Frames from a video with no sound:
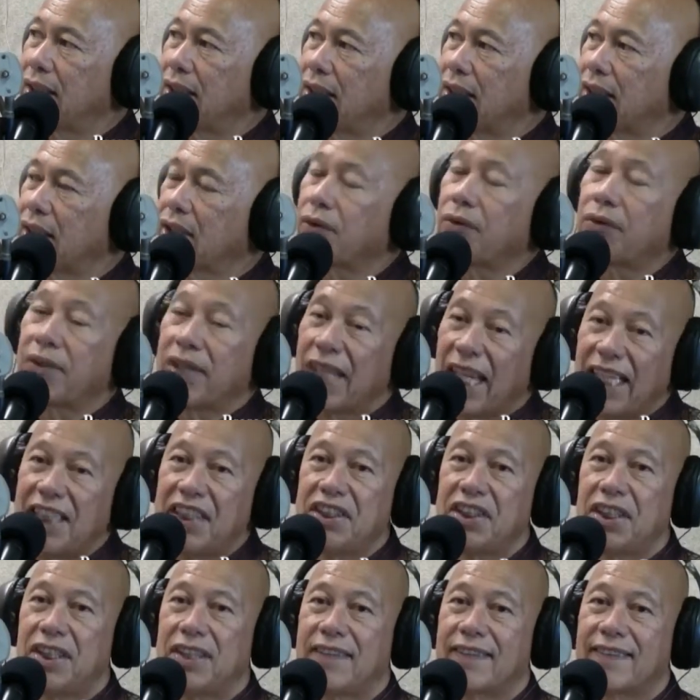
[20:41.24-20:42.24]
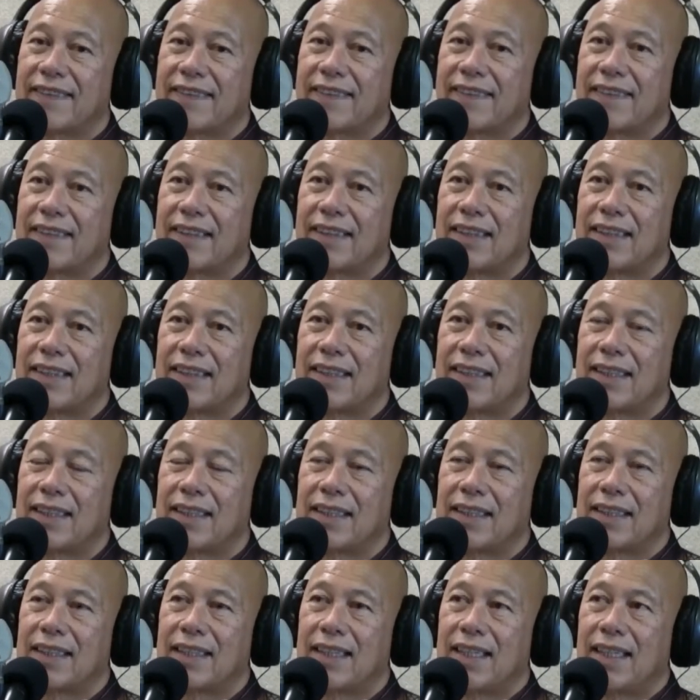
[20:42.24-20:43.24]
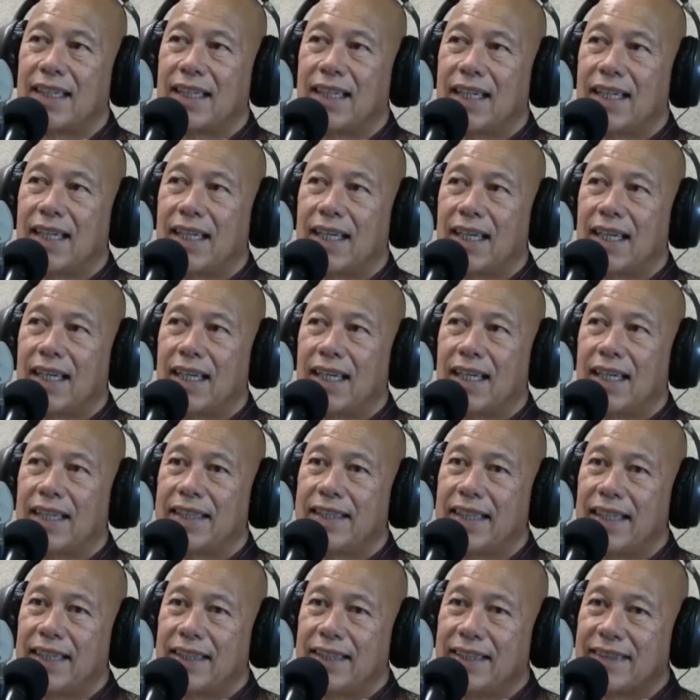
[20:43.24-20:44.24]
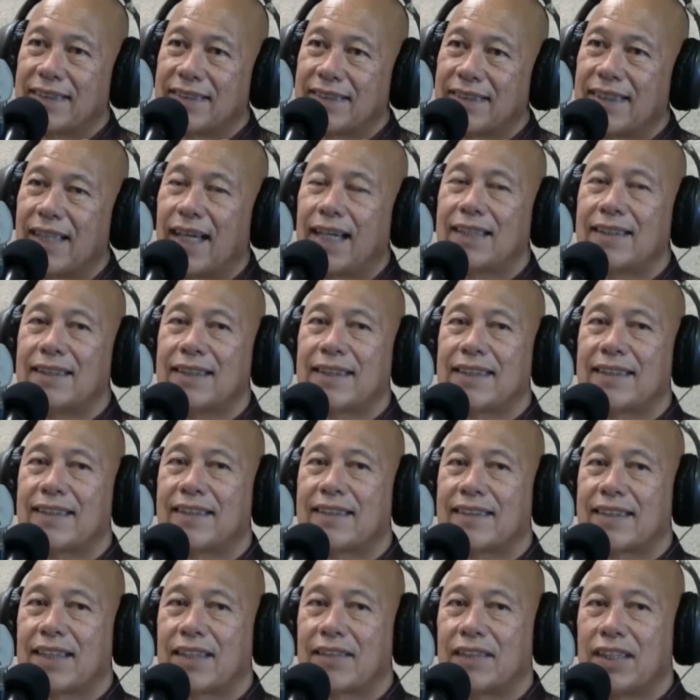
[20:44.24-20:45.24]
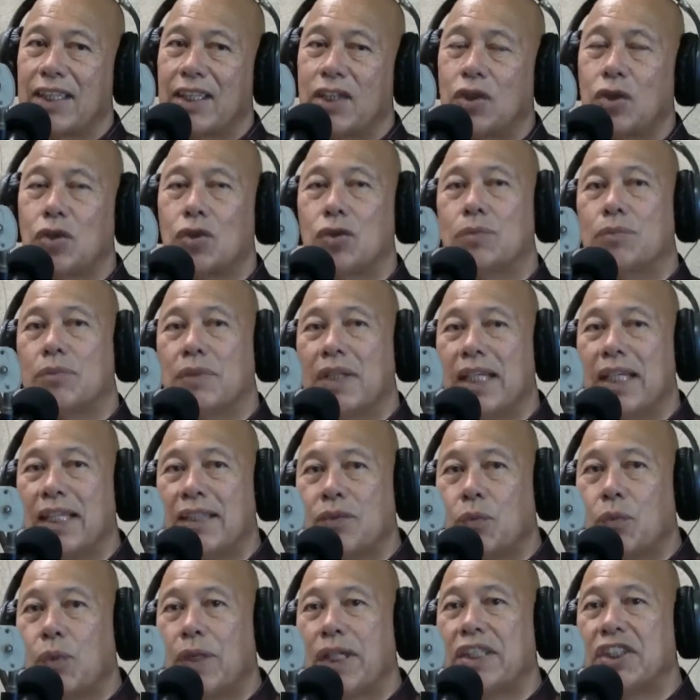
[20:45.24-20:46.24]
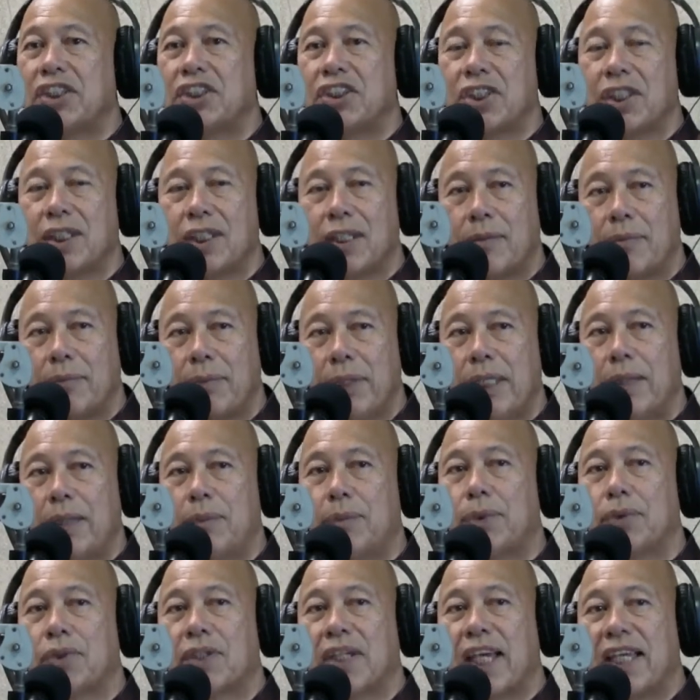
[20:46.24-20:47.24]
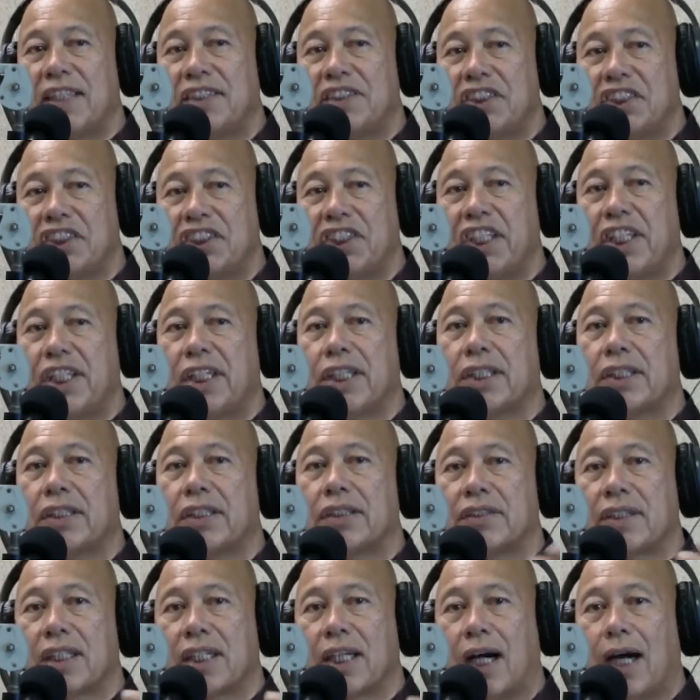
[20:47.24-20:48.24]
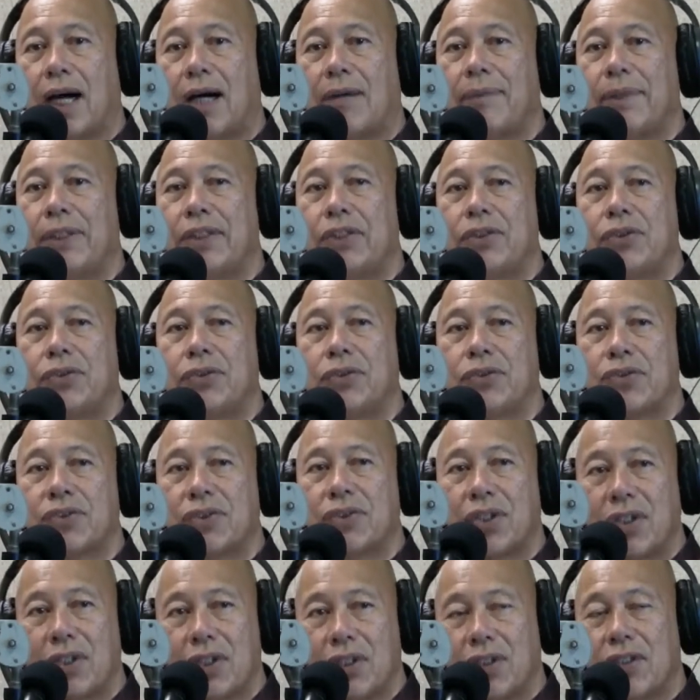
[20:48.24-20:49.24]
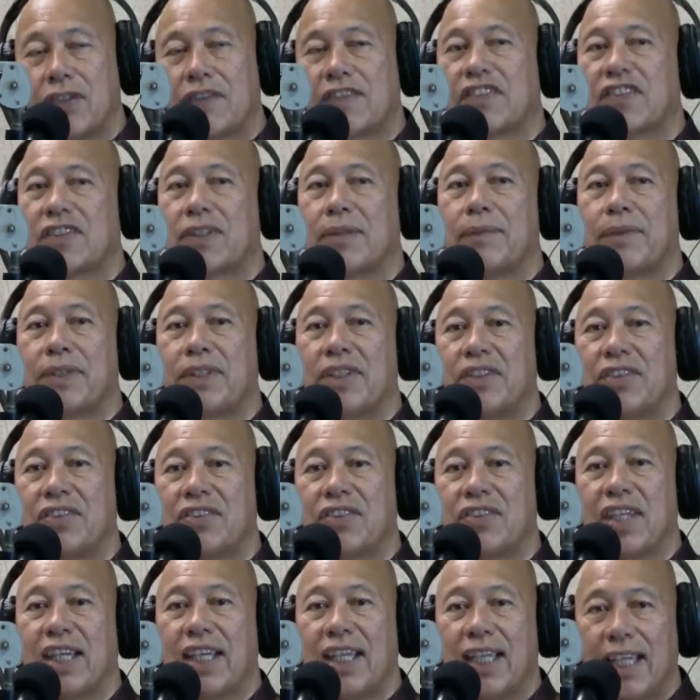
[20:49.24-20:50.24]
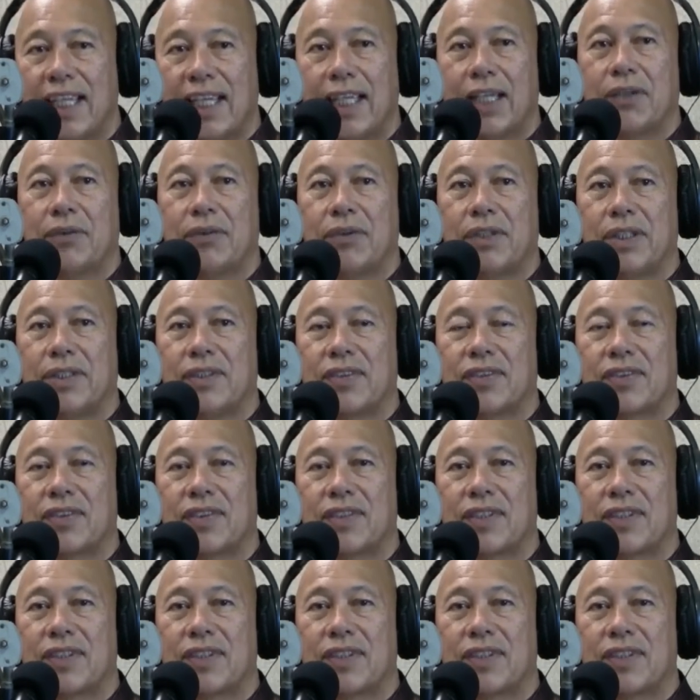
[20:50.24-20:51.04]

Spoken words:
creations that is not necessarily a home, in which people can share the common use of some of these areas.